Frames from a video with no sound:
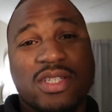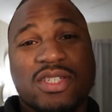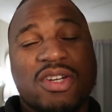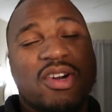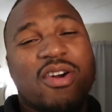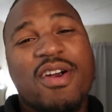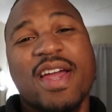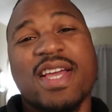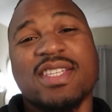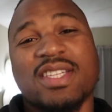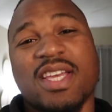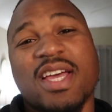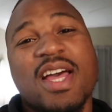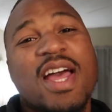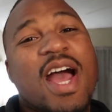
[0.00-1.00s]
It's
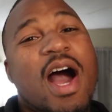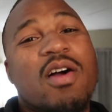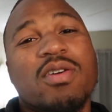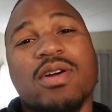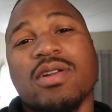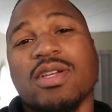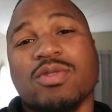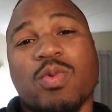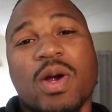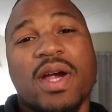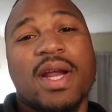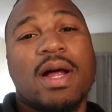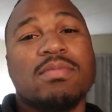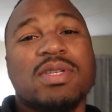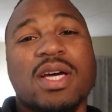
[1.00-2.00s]
crazy how good this
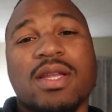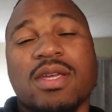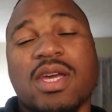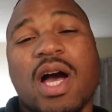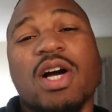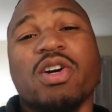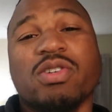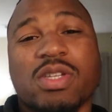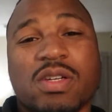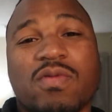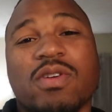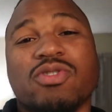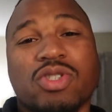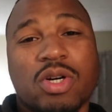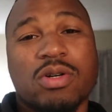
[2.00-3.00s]
work. And I'm telling y'all gonna see
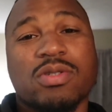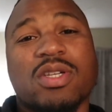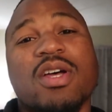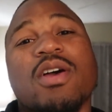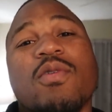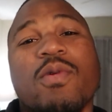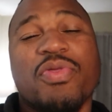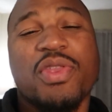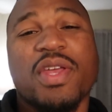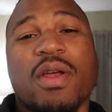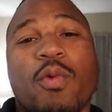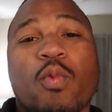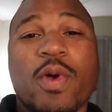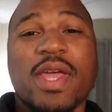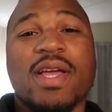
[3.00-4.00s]
results within
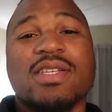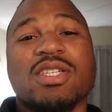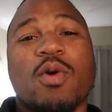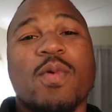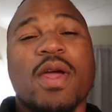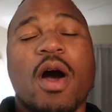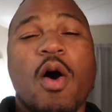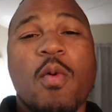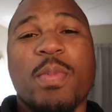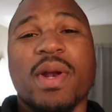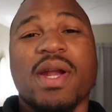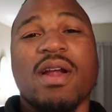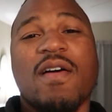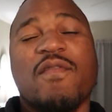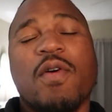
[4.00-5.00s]
a week. So we
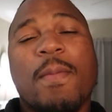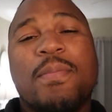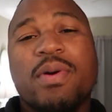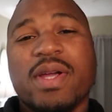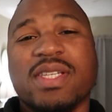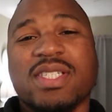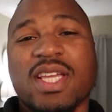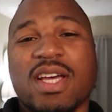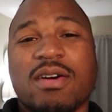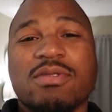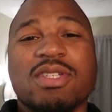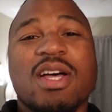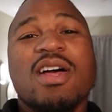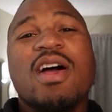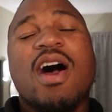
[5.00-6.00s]
opening up for
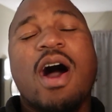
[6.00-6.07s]
pre-sales.